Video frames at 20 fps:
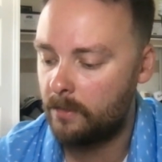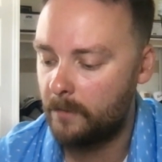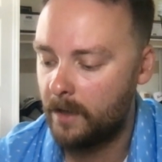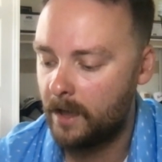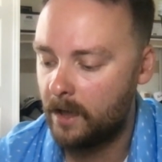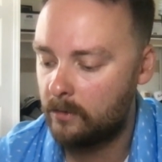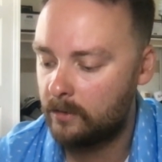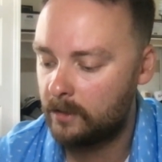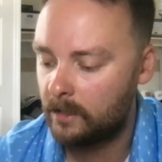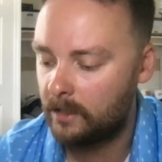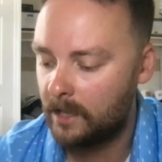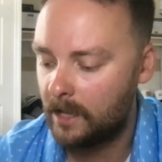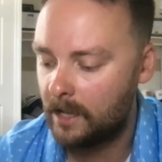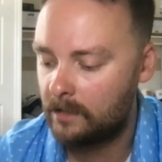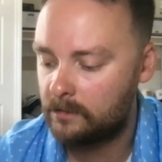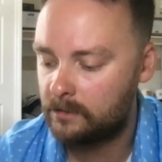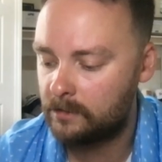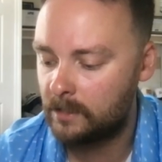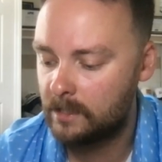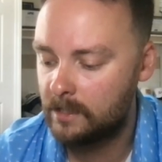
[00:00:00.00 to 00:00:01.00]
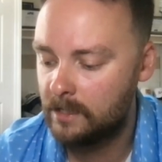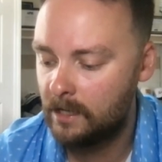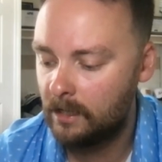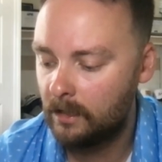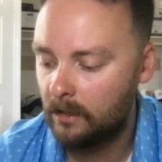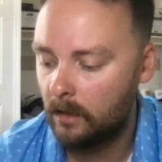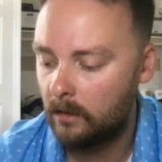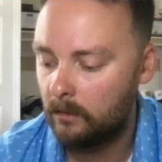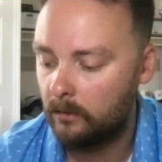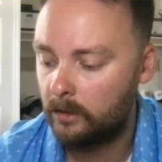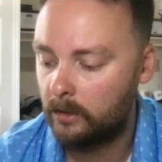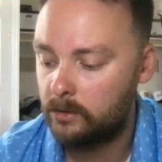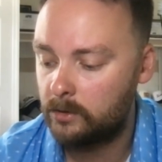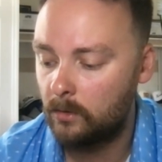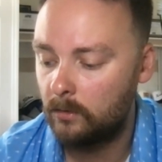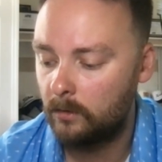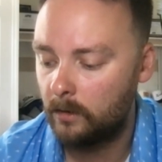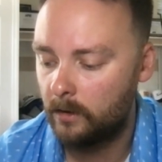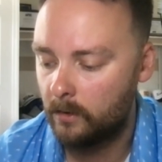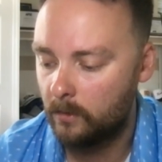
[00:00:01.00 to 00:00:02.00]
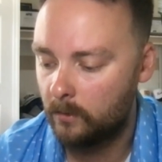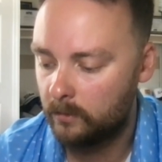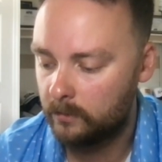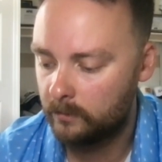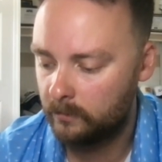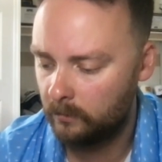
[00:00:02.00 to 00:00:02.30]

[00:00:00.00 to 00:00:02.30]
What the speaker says: the mound against Nick Lodolo.